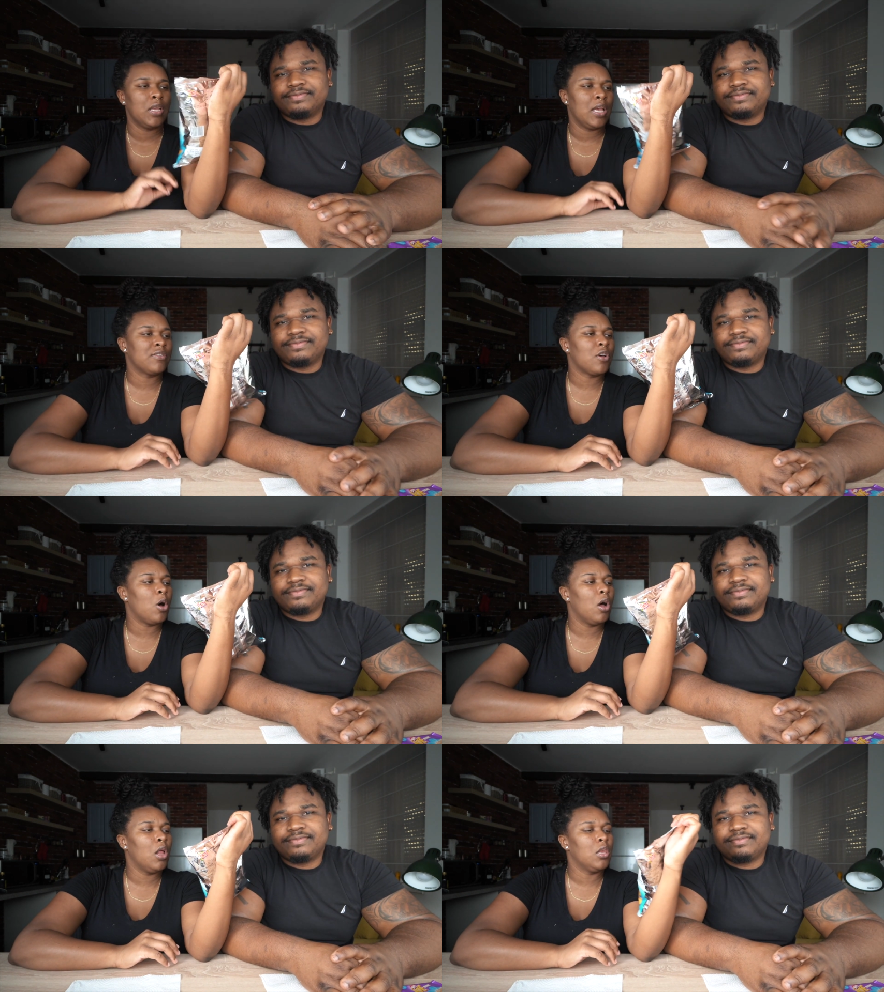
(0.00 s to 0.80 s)
Speaker 1: It's
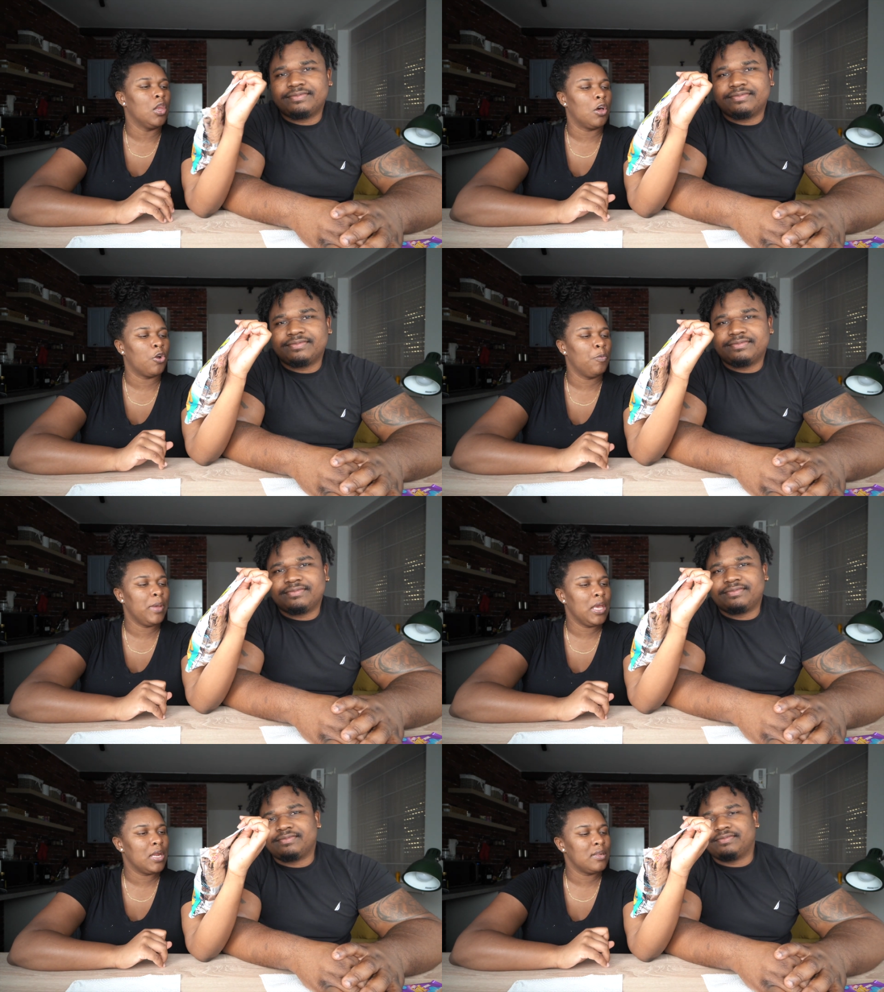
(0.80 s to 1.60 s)
called Lotto
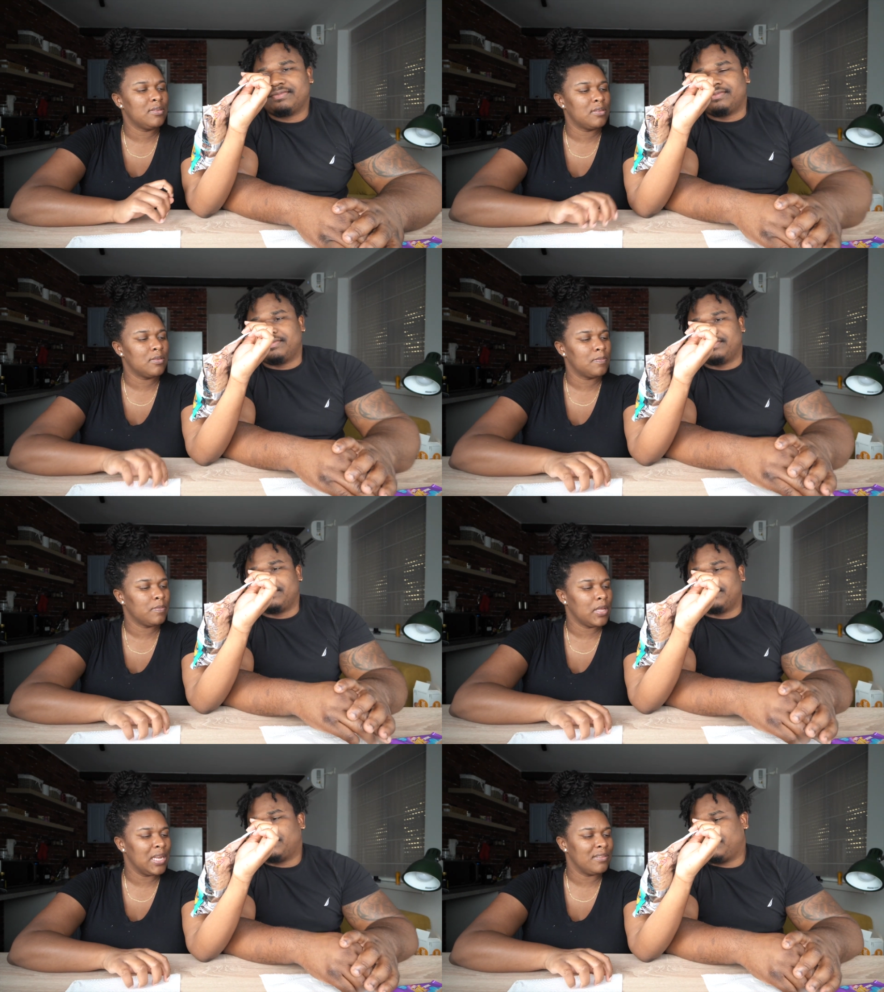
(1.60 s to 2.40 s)
Peanuts,
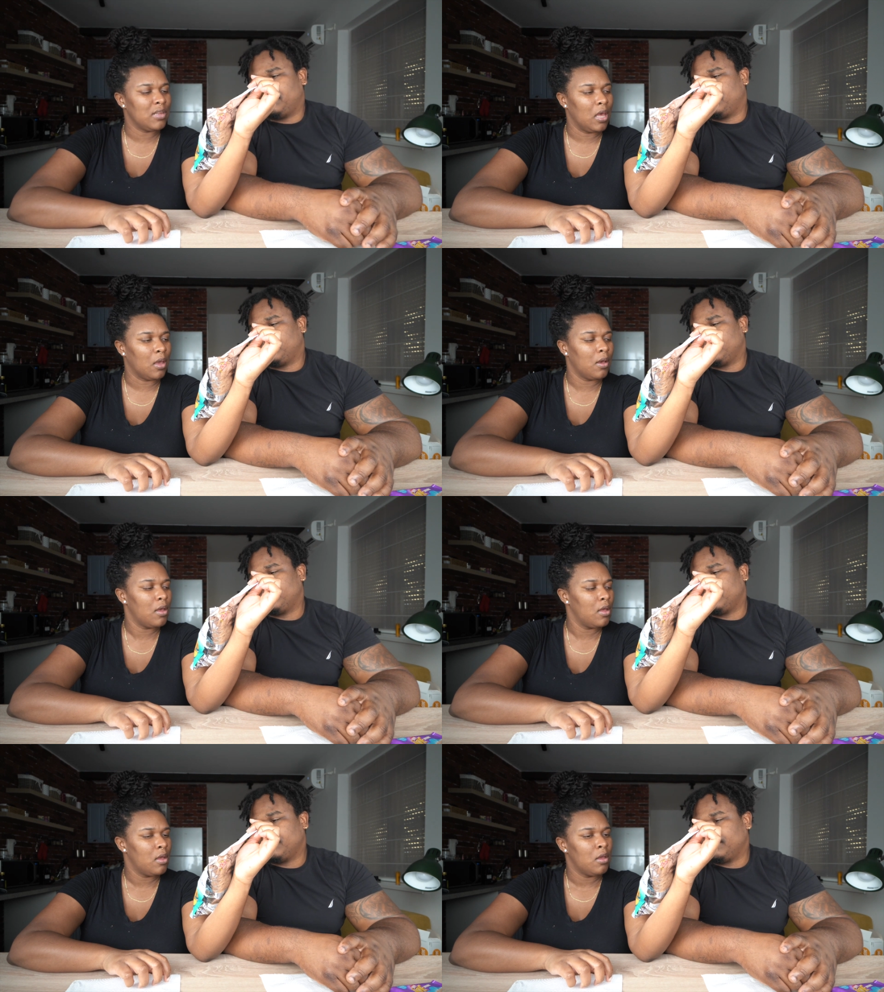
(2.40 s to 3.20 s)
and it's like
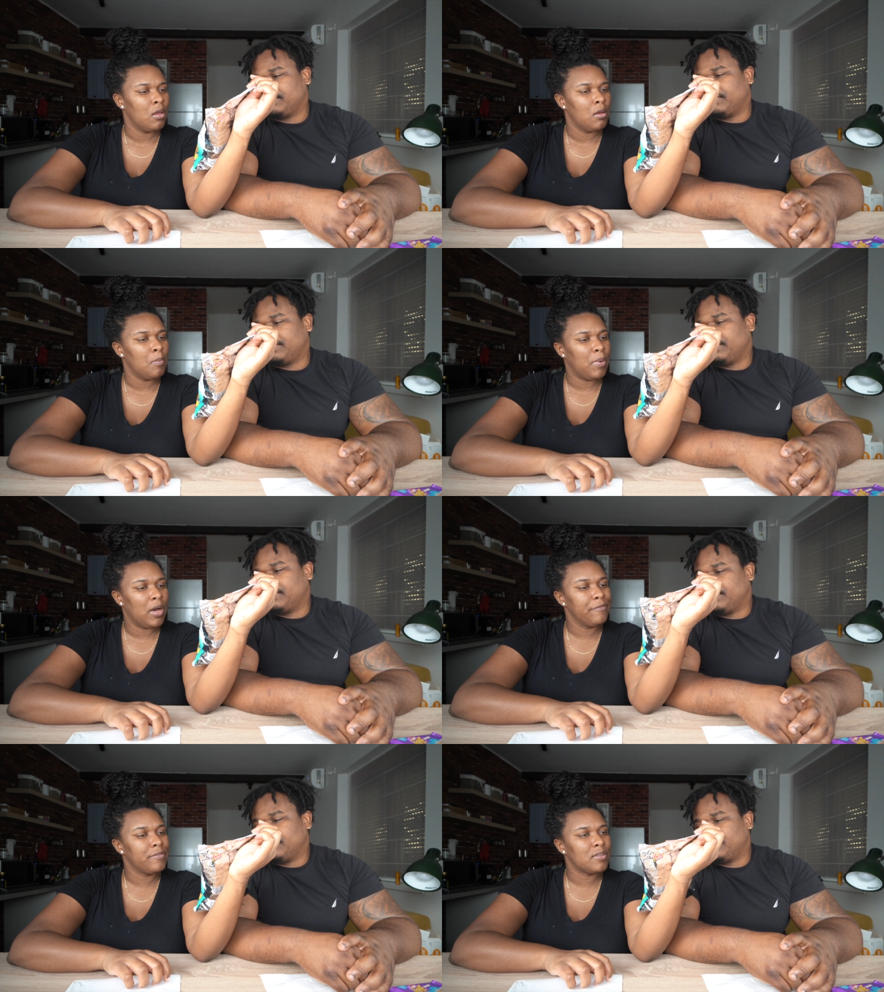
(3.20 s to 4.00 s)

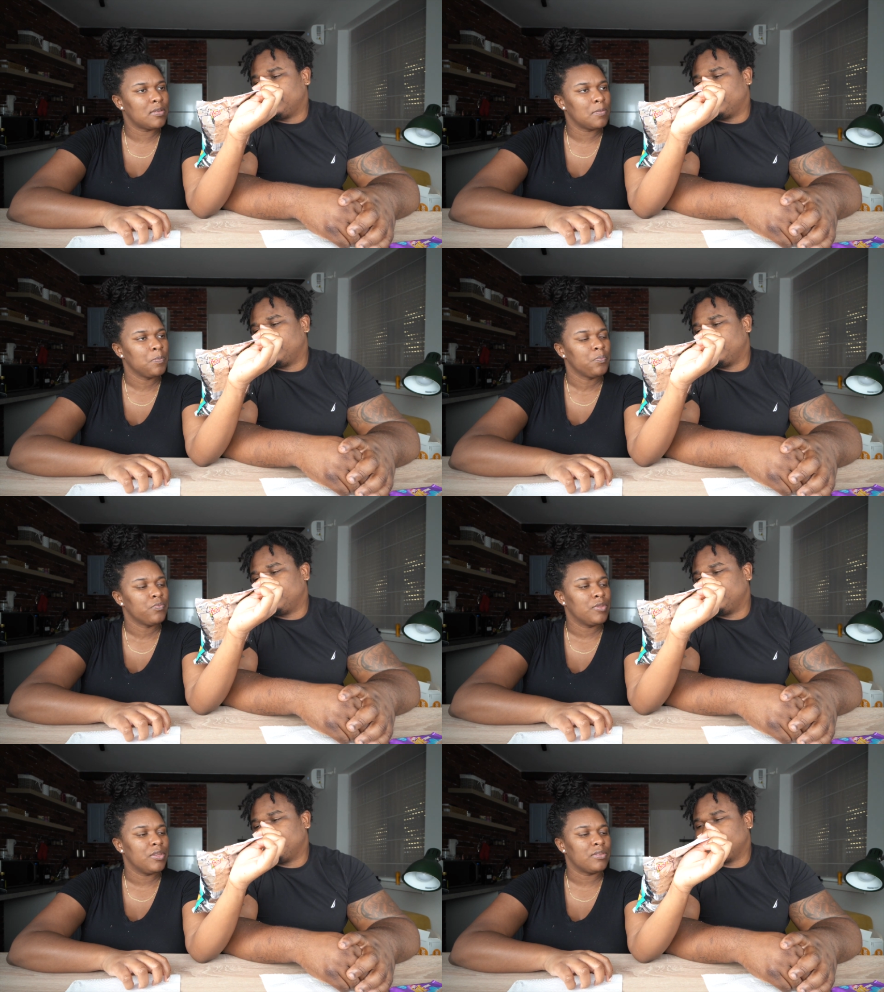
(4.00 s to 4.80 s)
puffs.
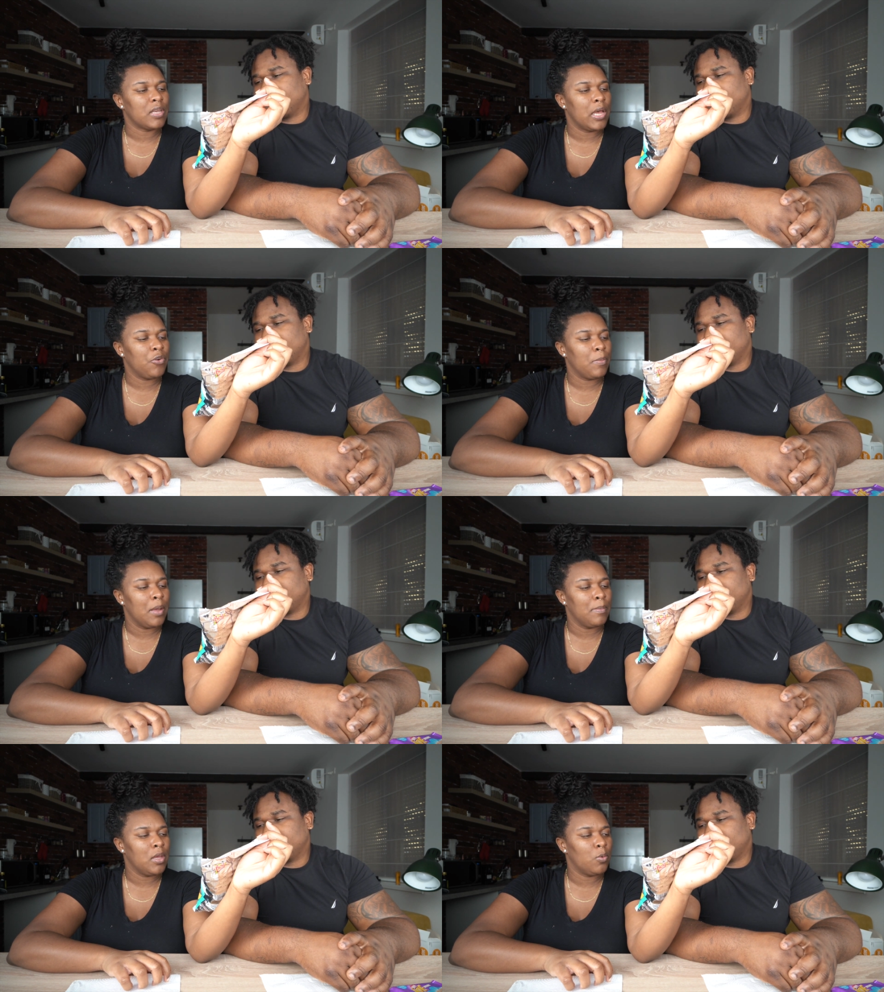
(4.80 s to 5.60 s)
This kind of
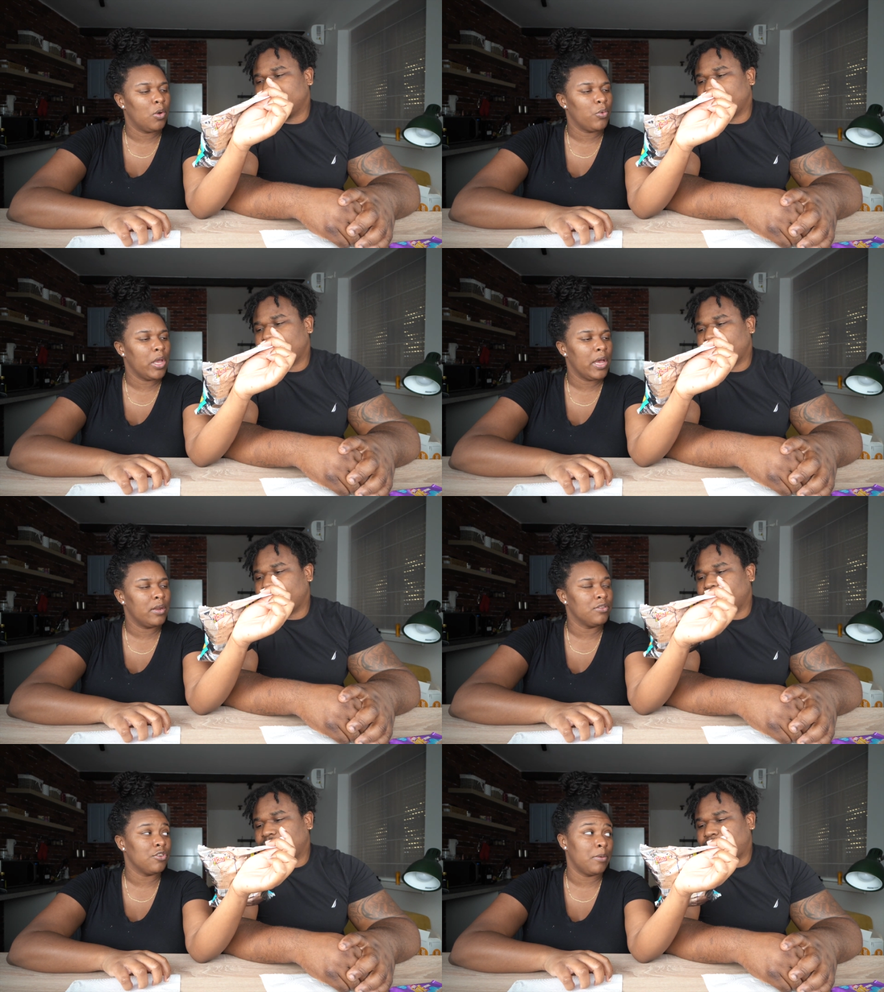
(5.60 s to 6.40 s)
reminds me of the one we had
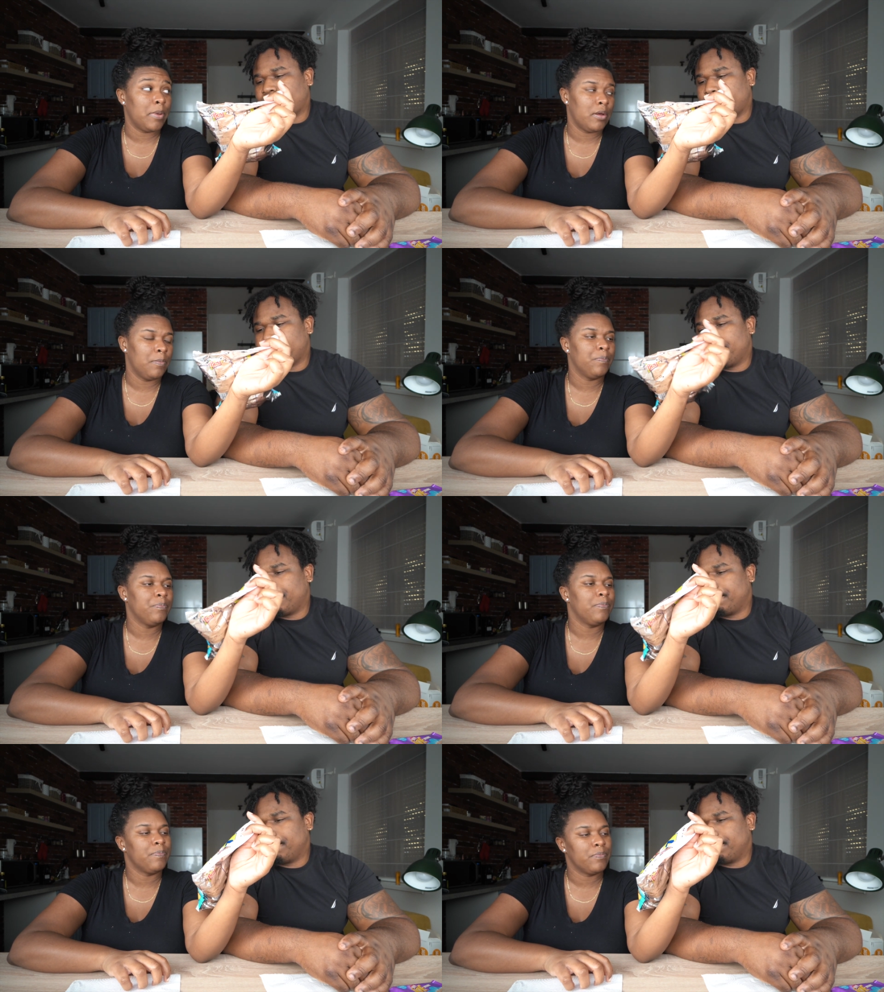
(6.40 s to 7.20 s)
in Serbia
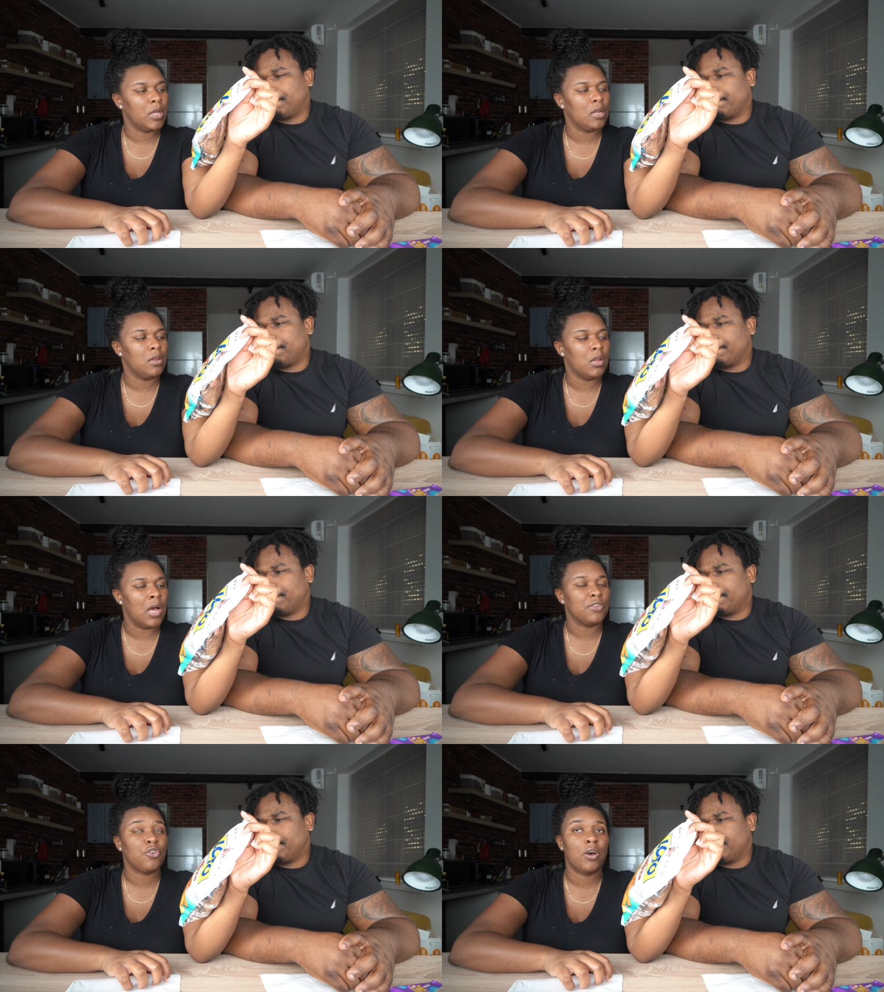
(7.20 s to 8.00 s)
that
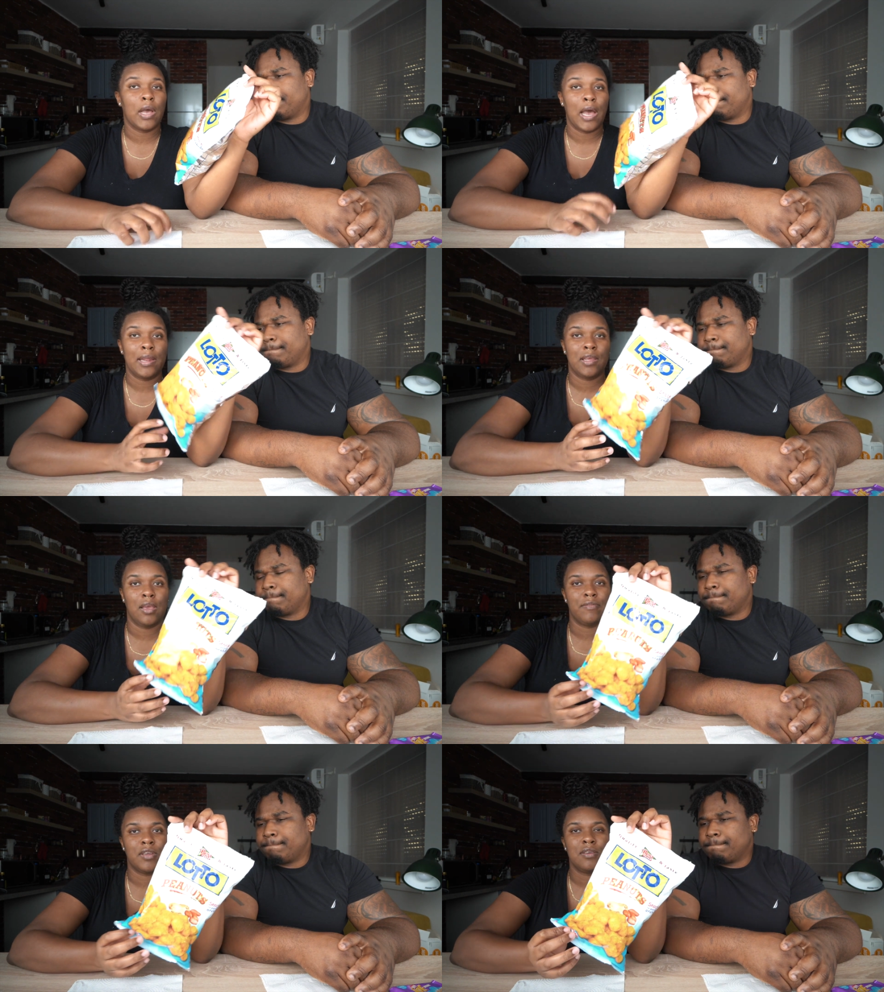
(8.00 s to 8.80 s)
our tour guide
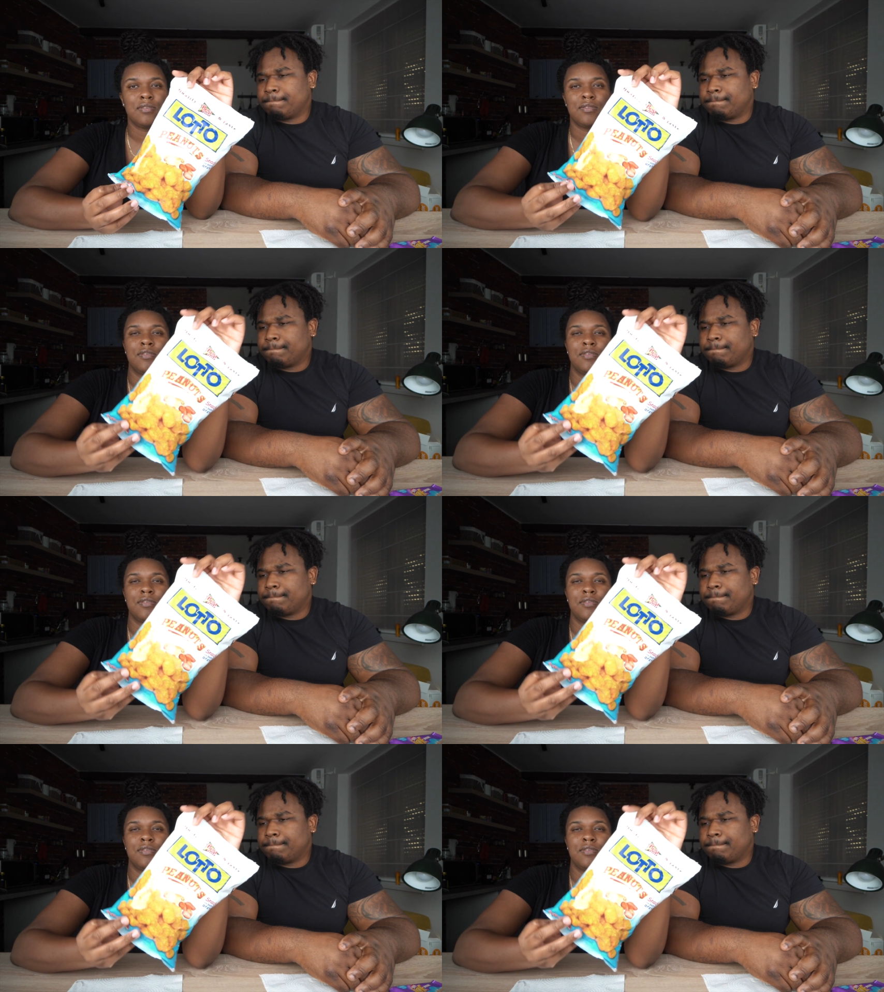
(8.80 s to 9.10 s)
gave us.